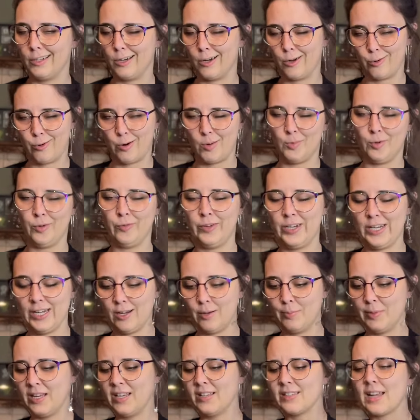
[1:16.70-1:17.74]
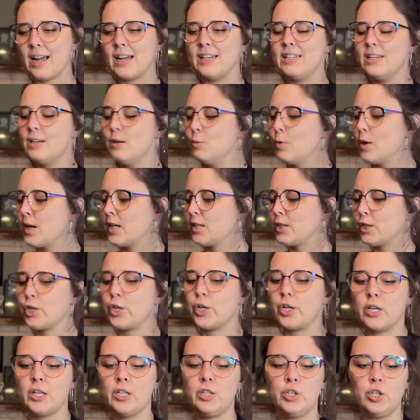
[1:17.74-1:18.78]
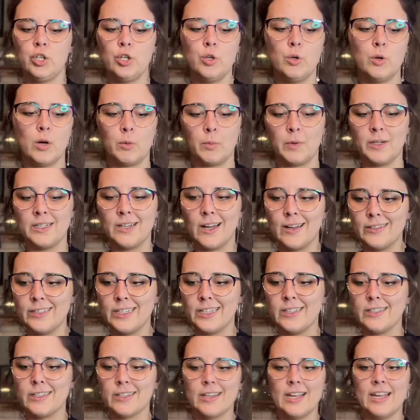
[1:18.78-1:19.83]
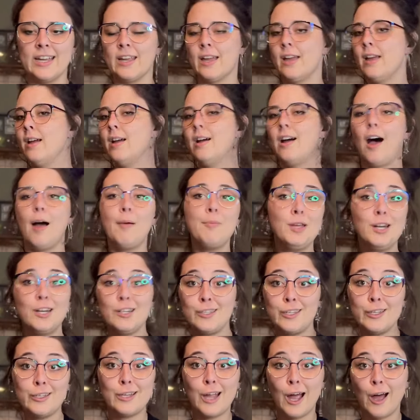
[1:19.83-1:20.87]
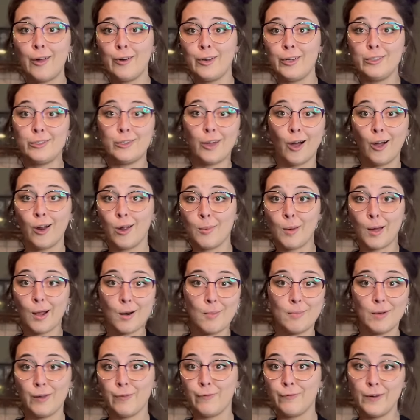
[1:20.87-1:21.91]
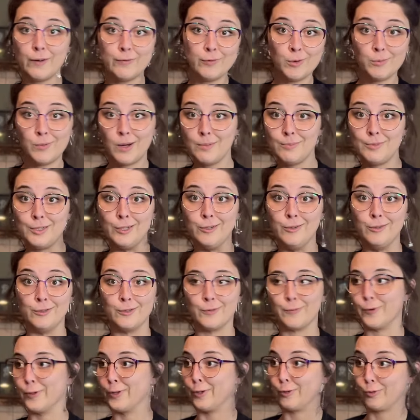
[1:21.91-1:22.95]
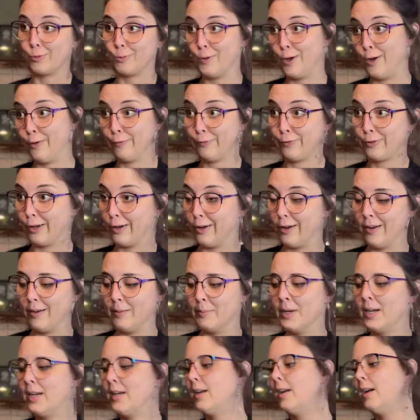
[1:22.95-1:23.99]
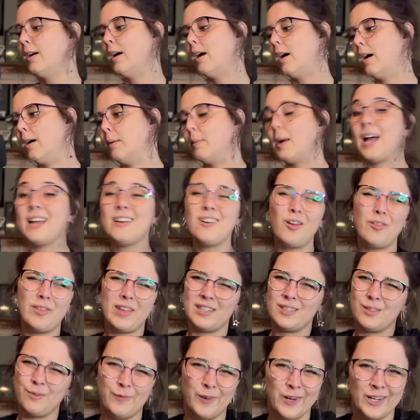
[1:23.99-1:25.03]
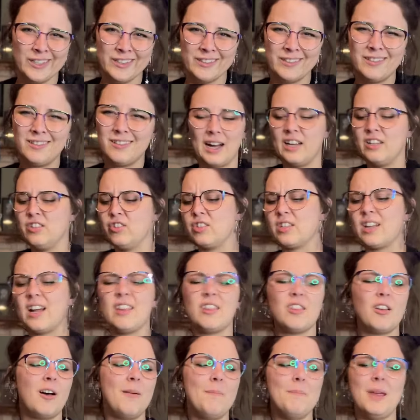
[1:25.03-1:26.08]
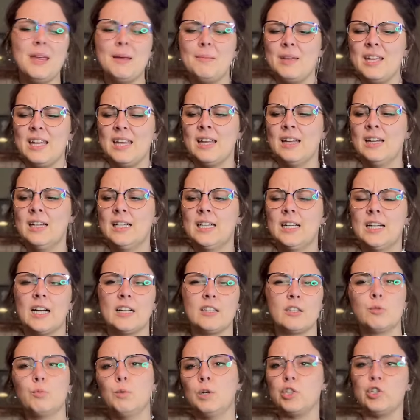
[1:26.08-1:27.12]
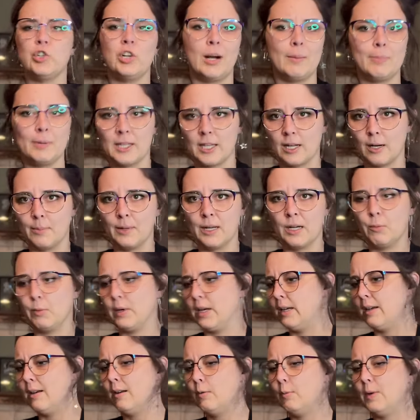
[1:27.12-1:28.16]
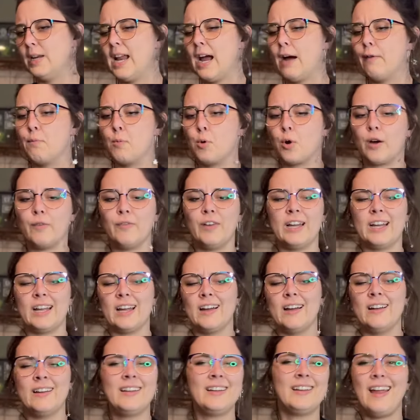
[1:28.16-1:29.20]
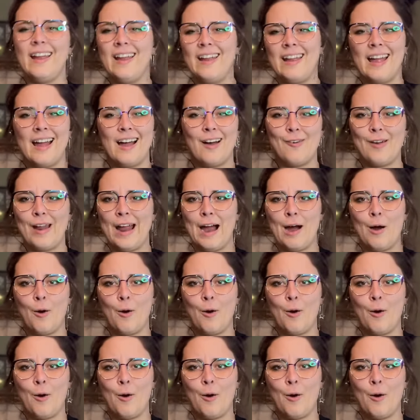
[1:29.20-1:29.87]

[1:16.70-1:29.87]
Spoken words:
than a normal video because I didn't want it to turn into a redundant, like, I'm gonna sit down and talk about all my favorite webtoons for the 12th time. I know that's fun. I thought maybe I'd switch it up a little bit. We'd have more of like a hangout